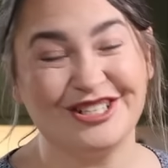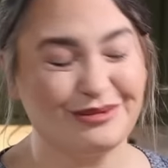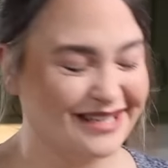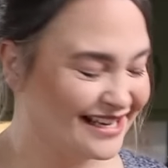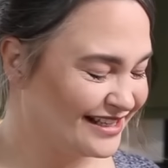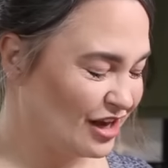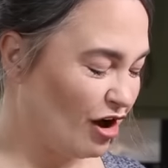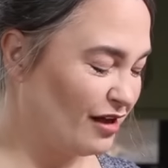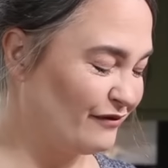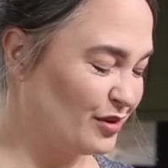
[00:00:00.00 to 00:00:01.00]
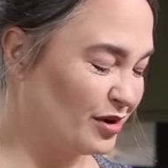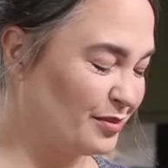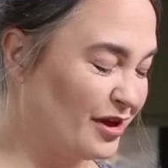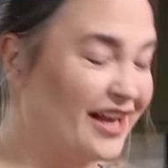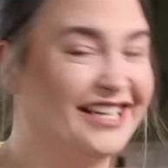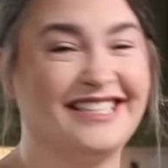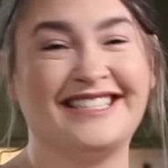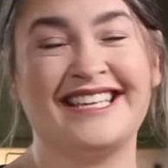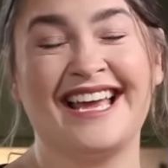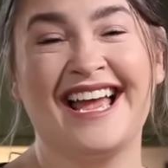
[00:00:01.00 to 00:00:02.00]
news is all of the purple
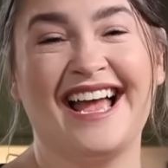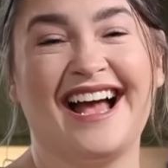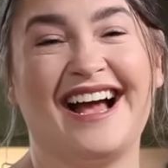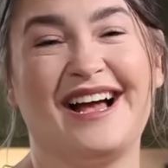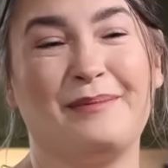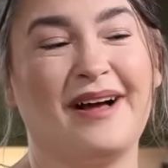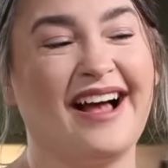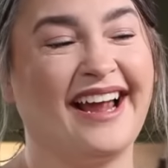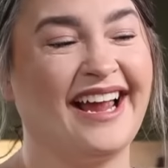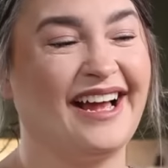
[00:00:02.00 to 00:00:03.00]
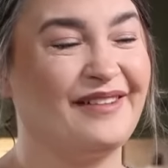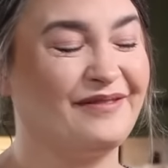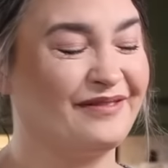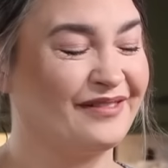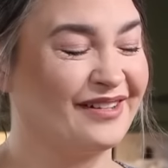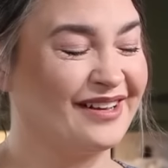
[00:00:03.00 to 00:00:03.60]
onions I have